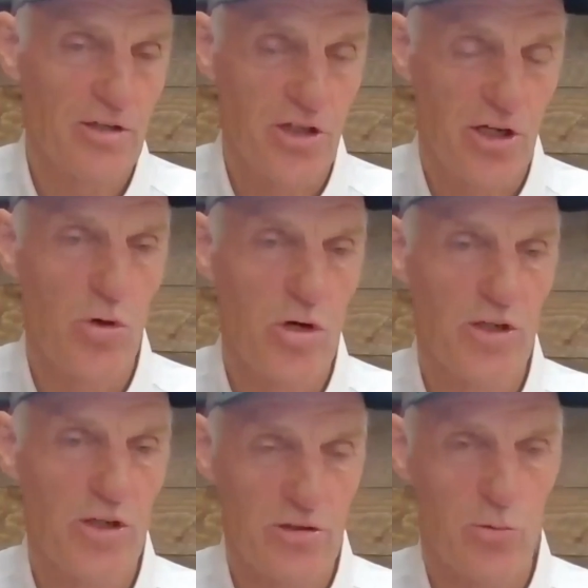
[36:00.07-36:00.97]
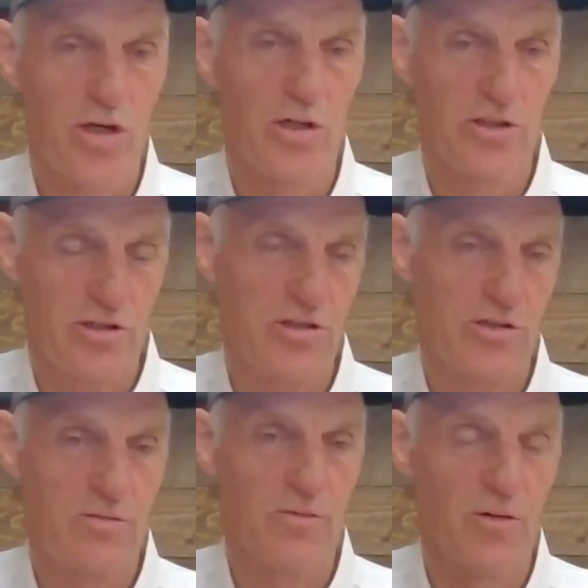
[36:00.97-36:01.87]
I'll say woman as well.
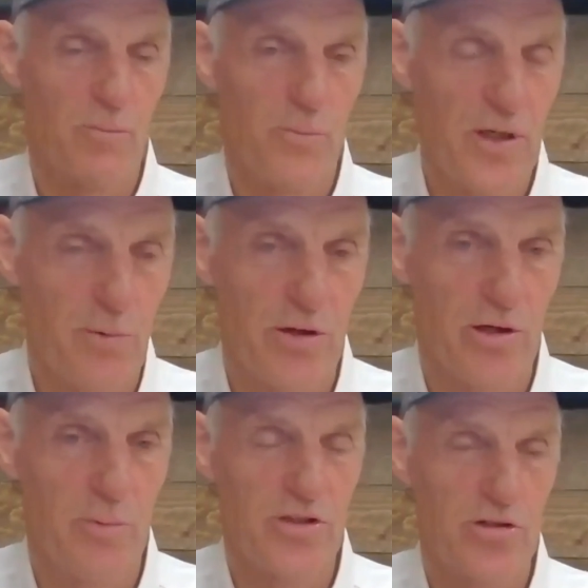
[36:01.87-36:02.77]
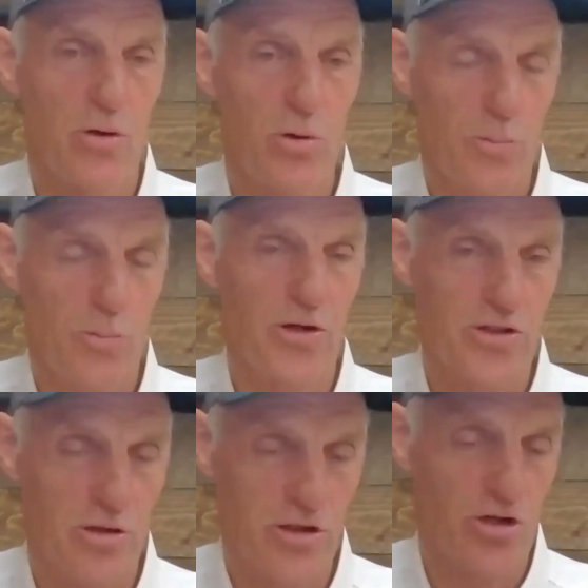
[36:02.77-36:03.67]
It's people herb. It's a whole
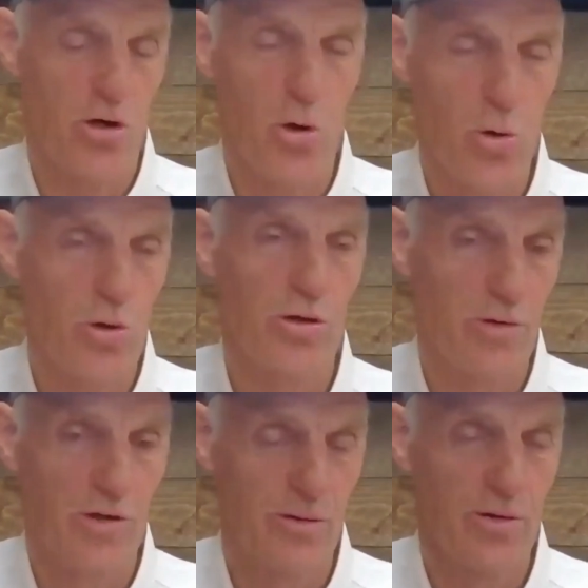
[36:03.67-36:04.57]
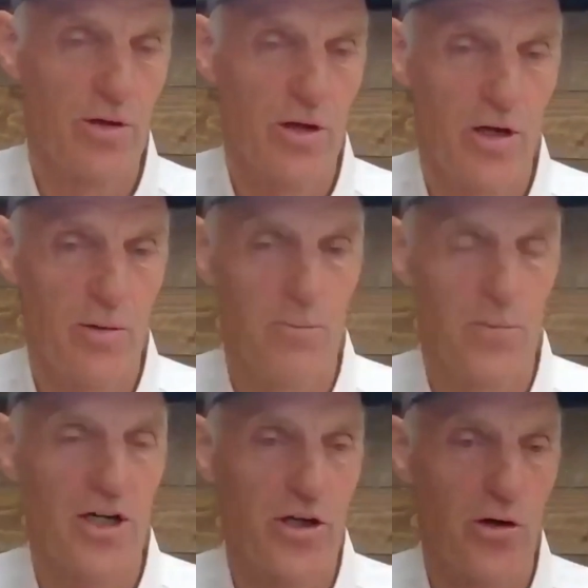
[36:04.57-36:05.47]
person. It's a whole
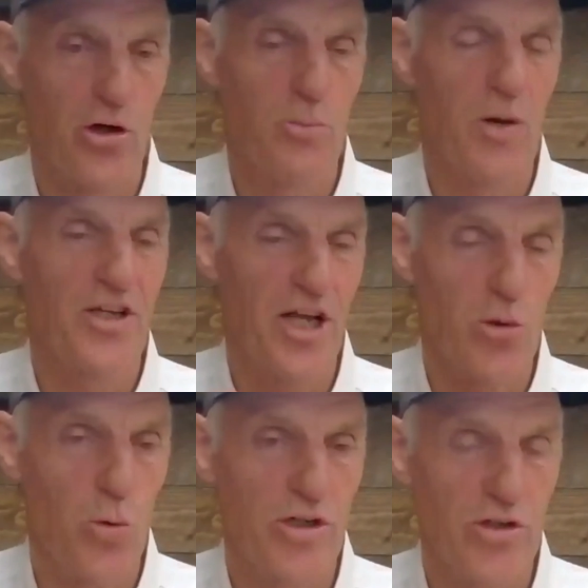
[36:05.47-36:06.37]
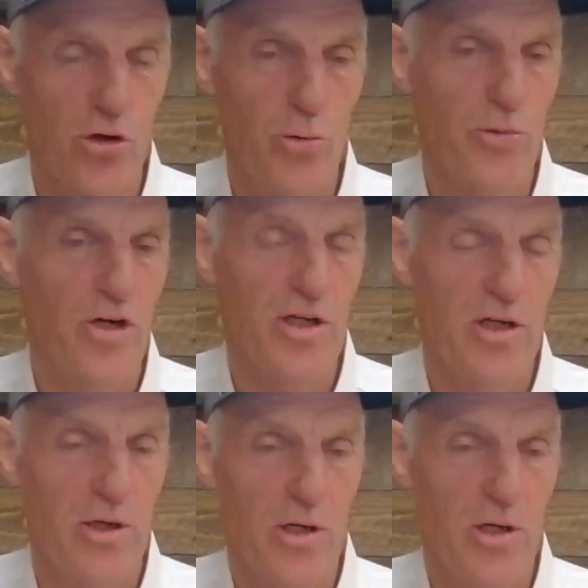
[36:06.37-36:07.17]
body herb. I take one turmeric.